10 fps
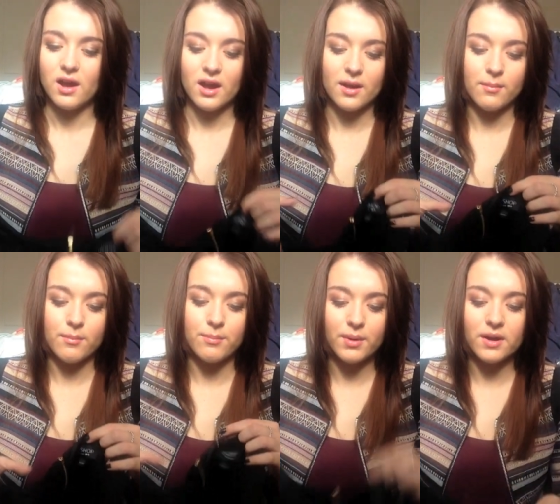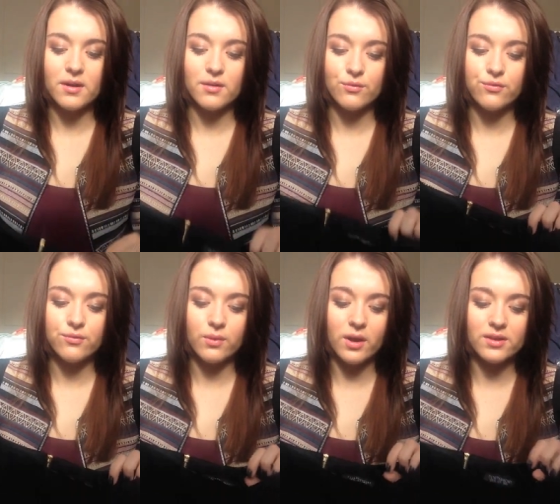Um, but
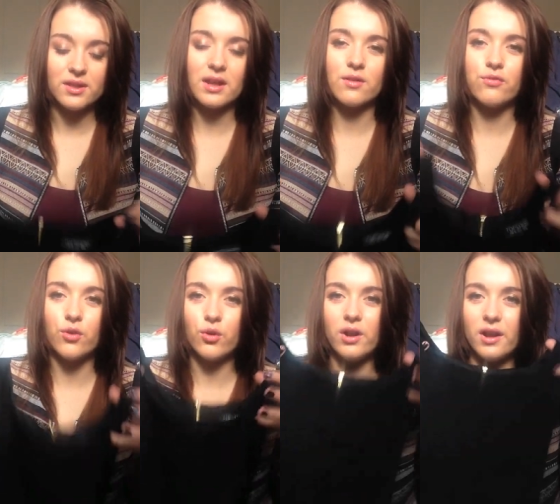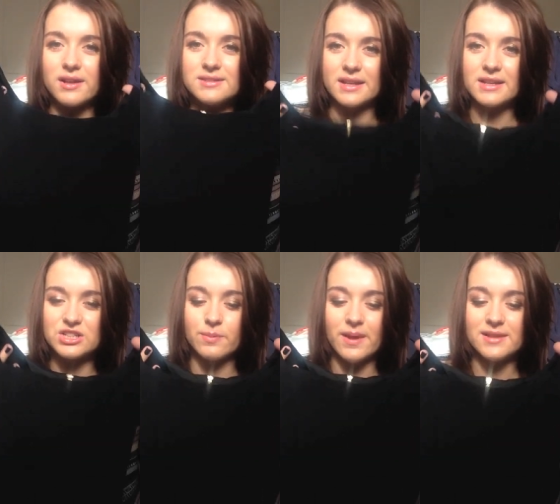I think for like a
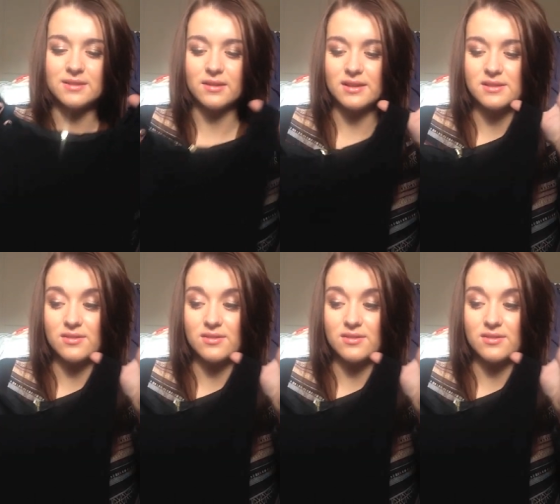signature piece like this,